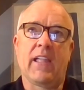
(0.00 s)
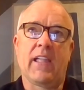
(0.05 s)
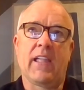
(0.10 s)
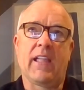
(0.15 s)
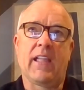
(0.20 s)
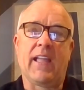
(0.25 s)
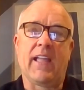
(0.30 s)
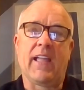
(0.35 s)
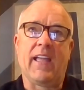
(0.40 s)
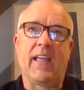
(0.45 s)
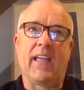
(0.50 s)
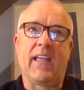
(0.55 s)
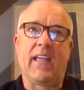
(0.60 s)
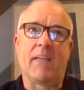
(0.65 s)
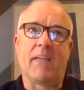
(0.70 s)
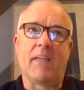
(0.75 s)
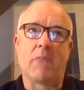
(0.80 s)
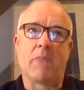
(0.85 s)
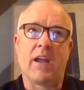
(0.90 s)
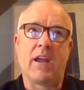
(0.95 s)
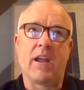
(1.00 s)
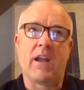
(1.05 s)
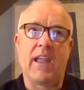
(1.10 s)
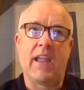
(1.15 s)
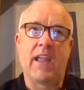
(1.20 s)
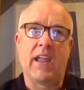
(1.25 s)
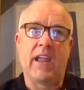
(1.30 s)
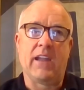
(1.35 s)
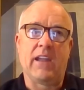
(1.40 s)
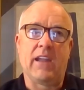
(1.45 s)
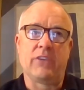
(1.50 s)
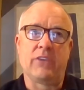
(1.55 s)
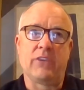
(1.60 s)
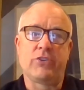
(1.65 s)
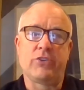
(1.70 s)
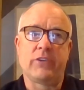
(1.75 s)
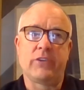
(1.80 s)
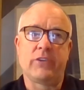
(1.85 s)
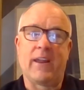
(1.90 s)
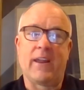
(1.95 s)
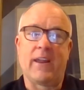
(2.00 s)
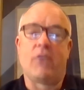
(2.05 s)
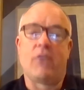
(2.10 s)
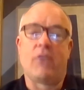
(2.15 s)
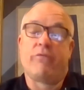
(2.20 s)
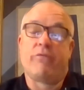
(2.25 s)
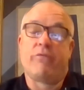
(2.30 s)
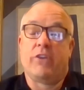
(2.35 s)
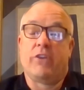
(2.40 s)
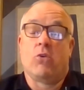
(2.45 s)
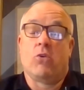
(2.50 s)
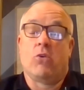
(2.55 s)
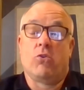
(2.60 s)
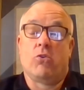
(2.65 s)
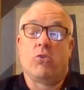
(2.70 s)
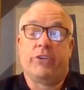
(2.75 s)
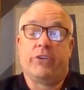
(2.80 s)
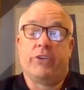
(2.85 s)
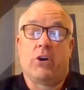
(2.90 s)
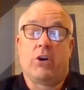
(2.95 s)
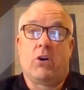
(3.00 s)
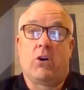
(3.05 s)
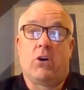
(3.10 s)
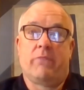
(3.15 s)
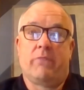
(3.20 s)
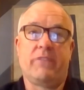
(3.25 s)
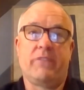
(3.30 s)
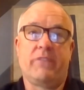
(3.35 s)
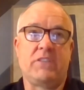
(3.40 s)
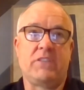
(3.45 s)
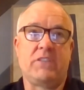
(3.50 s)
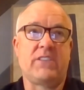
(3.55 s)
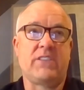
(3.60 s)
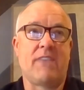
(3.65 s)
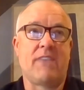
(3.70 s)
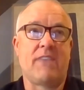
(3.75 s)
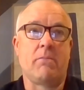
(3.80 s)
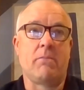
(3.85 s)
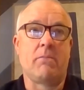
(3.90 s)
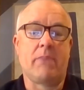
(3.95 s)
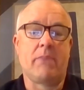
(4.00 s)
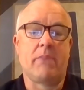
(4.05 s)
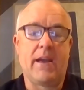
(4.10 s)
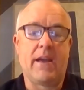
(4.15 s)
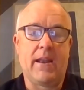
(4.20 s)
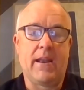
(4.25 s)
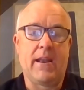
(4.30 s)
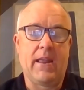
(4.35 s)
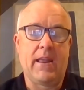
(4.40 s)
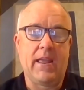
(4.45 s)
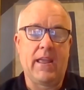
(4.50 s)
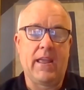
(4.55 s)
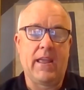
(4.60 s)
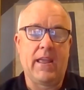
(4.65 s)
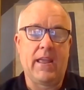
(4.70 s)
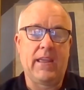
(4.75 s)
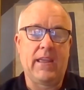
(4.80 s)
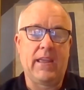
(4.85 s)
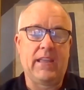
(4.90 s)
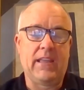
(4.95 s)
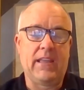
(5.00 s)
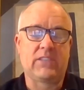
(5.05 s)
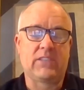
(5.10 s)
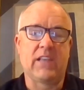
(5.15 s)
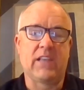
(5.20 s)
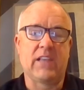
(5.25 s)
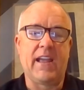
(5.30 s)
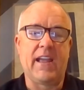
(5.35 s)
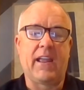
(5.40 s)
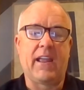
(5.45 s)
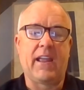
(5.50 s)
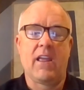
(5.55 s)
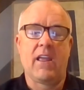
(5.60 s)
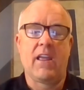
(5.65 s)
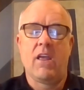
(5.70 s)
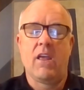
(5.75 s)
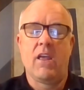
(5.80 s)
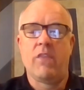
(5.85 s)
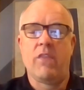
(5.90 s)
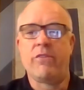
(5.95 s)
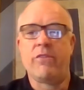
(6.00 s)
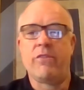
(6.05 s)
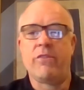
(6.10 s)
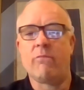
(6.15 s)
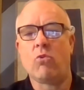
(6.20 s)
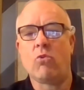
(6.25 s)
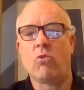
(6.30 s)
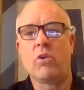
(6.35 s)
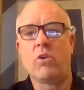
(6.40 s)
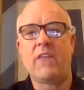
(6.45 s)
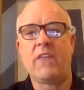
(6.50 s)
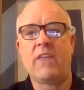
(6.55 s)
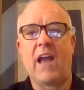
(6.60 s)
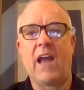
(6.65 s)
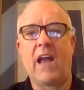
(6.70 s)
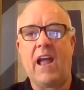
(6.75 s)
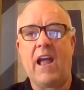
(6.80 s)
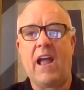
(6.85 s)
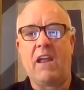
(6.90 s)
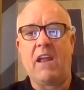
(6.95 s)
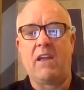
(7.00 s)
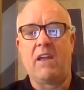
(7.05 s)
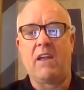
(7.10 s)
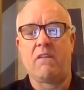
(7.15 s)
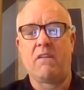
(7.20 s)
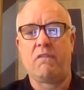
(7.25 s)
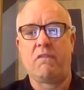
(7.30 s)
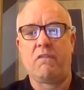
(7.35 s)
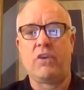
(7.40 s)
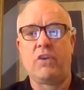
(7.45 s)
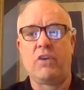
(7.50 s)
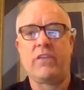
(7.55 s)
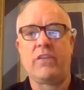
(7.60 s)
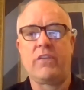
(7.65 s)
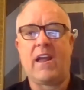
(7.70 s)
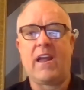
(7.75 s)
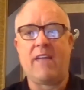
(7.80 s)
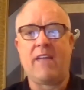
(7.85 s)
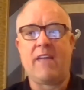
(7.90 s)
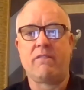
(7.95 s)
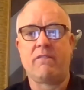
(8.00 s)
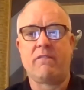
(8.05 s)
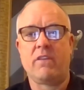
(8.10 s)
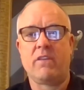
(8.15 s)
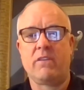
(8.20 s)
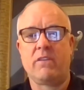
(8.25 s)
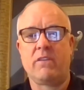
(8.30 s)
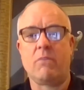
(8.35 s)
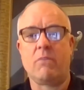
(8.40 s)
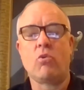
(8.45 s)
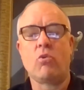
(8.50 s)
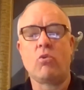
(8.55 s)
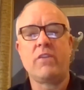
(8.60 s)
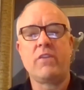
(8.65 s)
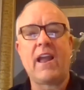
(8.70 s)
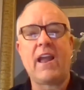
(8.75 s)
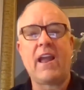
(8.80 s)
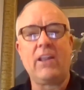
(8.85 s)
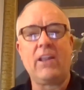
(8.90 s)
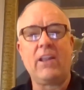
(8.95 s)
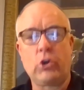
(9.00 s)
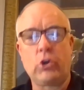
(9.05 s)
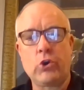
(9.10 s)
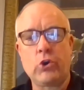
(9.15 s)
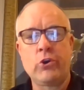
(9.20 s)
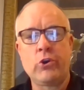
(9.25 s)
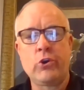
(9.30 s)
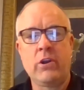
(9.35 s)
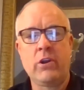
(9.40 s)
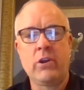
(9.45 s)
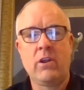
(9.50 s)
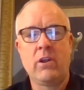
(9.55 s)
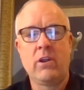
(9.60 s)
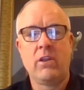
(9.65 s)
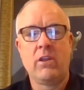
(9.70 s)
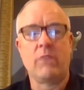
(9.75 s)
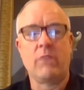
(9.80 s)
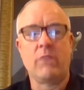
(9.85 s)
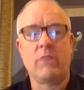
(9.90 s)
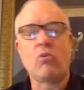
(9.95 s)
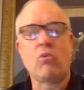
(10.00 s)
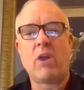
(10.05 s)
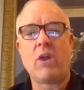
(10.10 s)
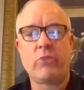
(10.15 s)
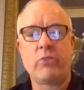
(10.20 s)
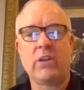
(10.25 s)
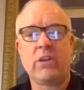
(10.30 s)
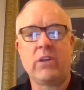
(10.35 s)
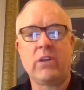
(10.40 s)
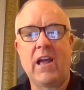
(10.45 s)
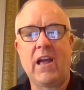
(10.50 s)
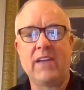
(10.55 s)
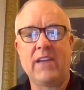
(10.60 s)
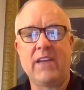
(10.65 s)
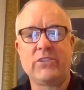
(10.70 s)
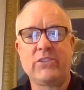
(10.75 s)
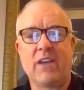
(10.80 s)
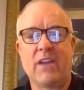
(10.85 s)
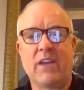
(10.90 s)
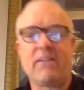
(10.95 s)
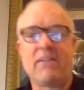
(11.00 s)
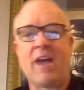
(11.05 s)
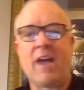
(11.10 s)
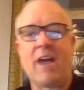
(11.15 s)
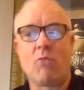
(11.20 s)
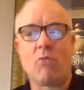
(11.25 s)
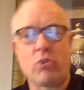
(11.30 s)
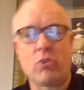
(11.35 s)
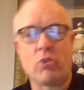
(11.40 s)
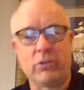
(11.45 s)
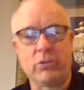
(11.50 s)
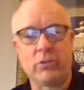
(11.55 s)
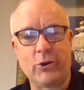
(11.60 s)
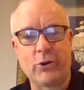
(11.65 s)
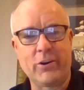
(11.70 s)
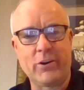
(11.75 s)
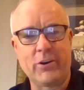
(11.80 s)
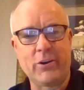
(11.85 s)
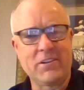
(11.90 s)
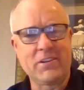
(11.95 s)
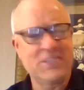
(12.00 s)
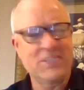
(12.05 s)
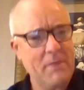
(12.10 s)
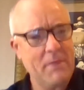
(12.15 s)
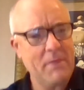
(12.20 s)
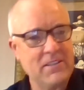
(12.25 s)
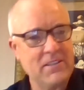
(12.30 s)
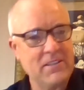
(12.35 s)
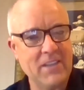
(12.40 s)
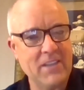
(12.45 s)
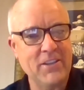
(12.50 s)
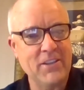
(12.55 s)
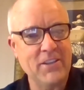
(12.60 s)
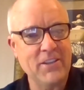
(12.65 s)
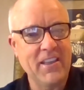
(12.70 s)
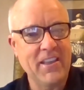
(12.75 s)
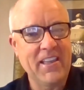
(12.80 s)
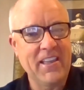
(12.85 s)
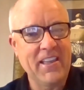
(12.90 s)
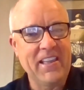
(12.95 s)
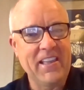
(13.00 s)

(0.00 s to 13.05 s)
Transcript: at my age, and I don't feel old at all, 57, but it's like, the more that I feel that the more that I learn, the more I realize I've got more to learn. Does that make sense? In